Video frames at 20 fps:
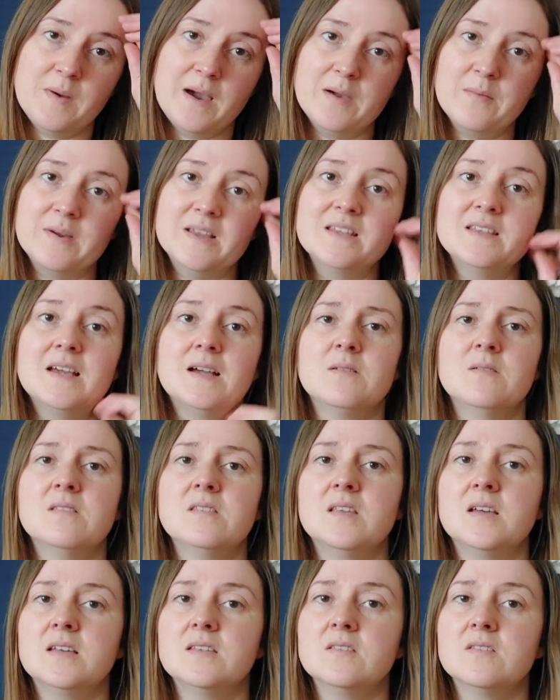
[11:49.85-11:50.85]
but I went down a
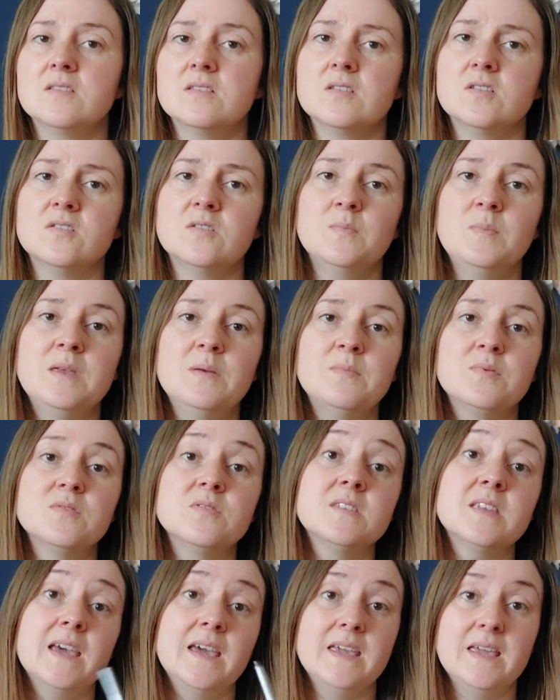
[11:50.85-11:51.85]
size because lots of
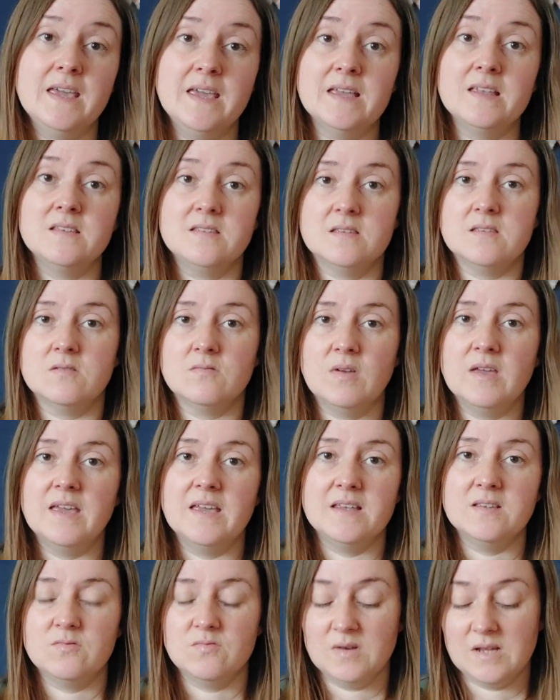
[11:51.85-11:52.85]
people say it
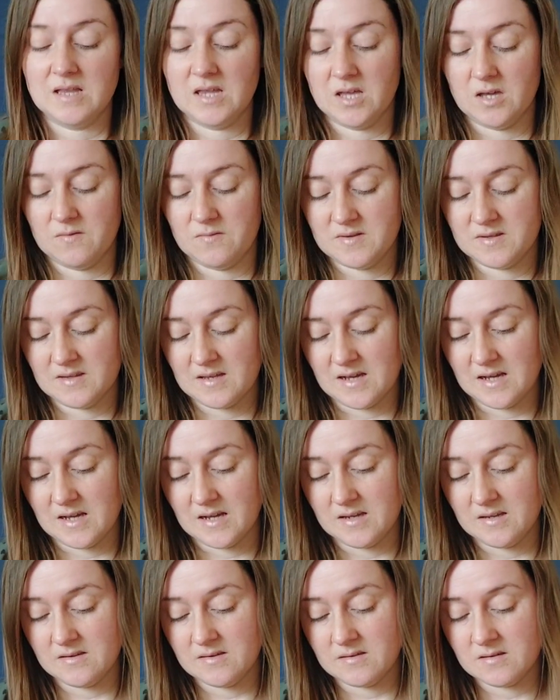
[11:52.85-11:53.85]
is really
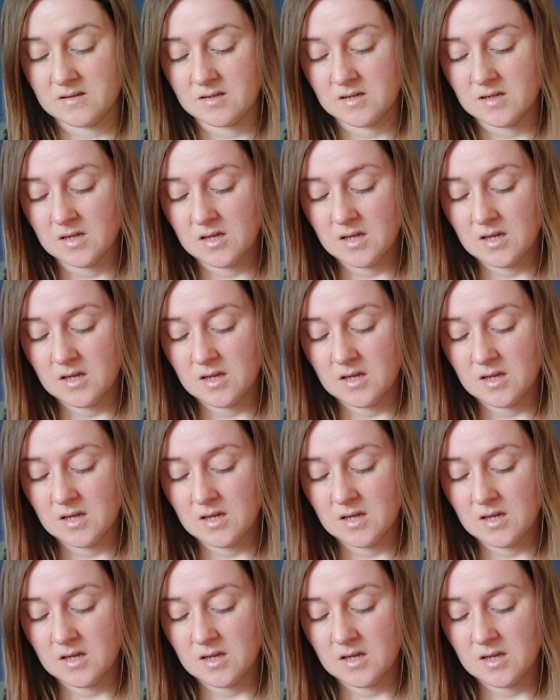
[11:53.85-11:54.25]
oversized.